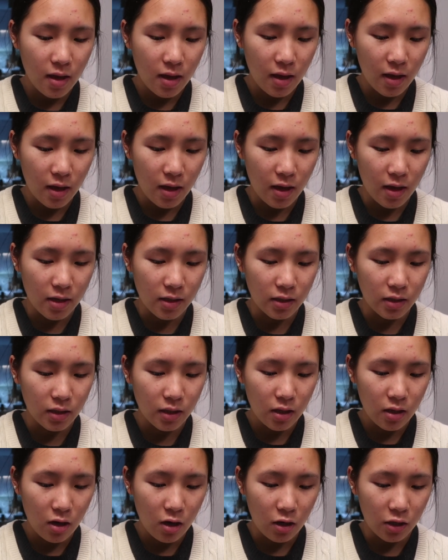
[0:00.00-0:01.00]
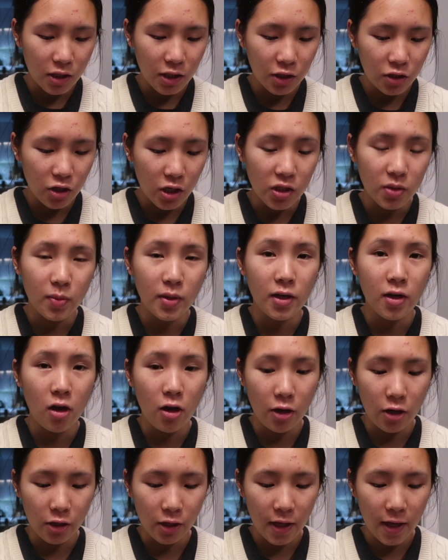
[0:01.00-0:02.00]
and our teacher has been
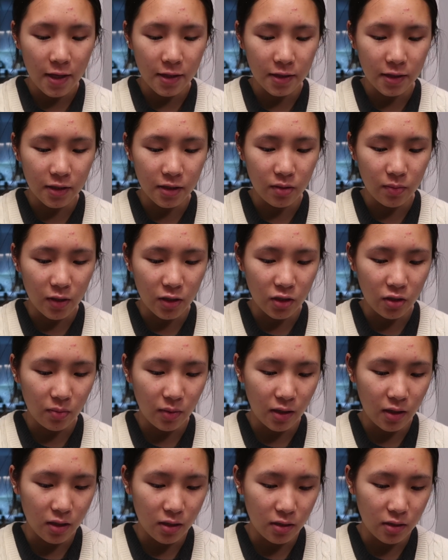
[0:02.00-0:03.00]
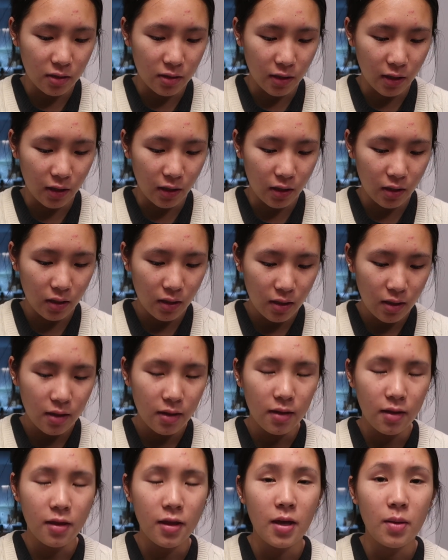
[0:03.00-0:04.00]
on our case this semester because like
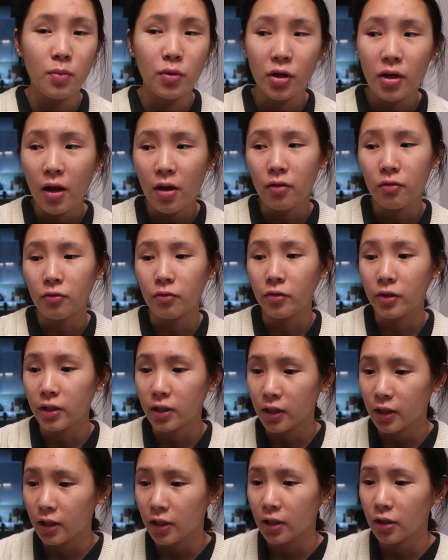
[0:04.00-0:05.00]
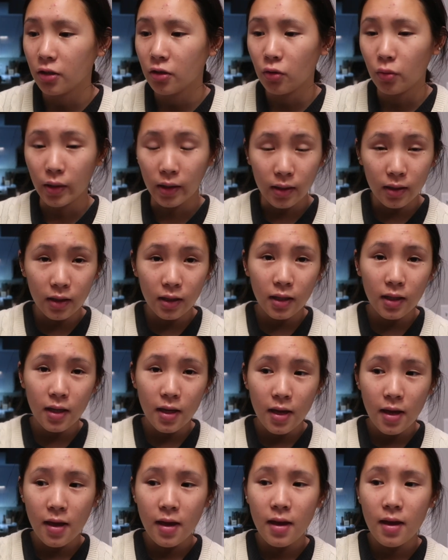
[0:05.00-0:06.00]
they book out really
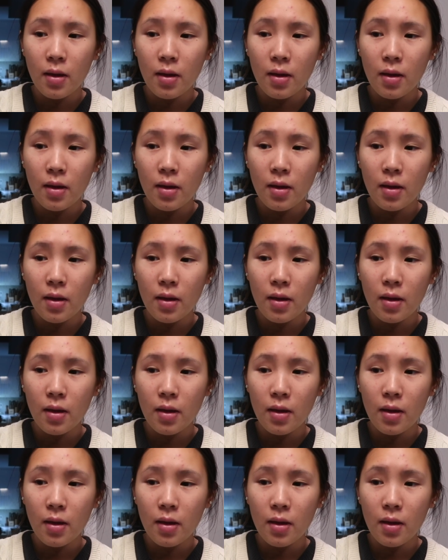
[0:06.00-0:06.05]
quickly,